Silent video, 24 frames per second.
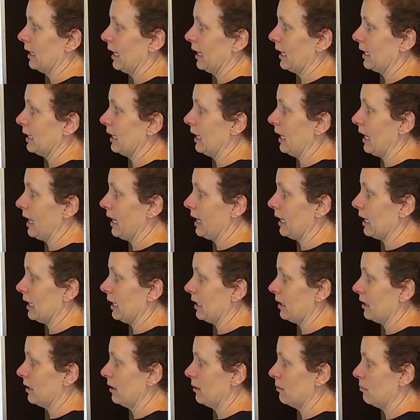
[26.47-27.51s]
And
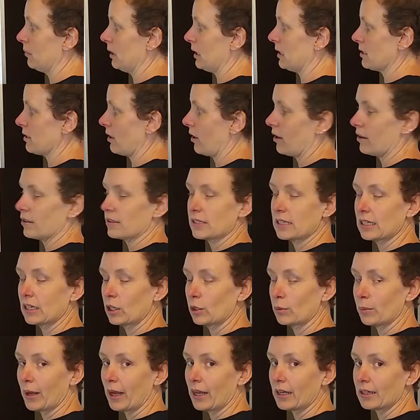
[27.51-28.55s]
ane means all
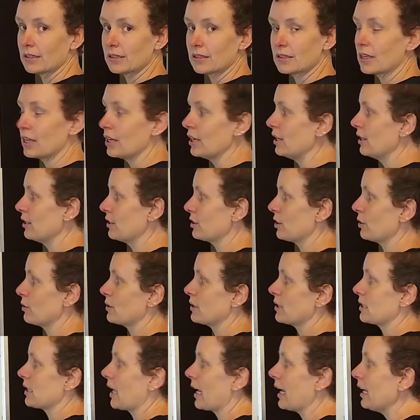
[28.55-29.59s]
single bonds. So
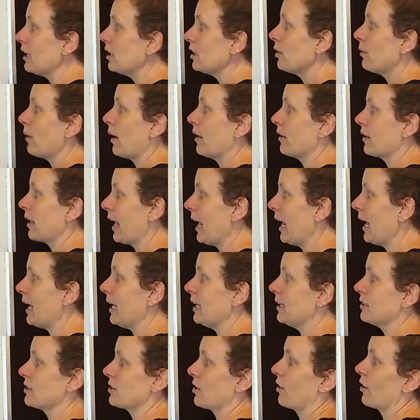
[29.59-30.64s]

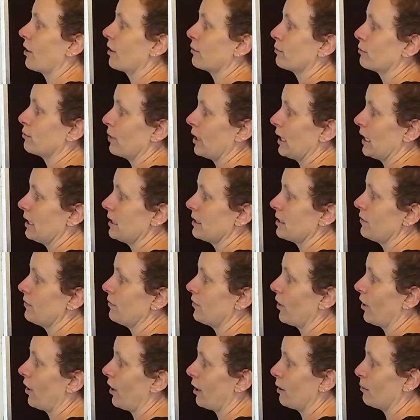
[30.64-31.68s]
cycloalkanes are rings of
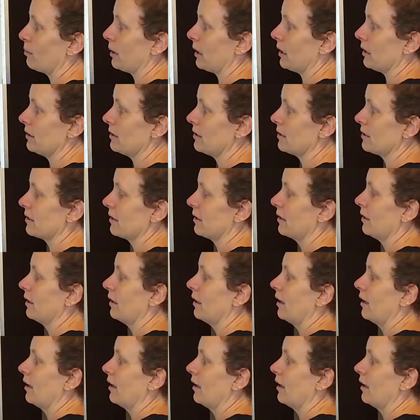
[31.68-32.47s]
carbons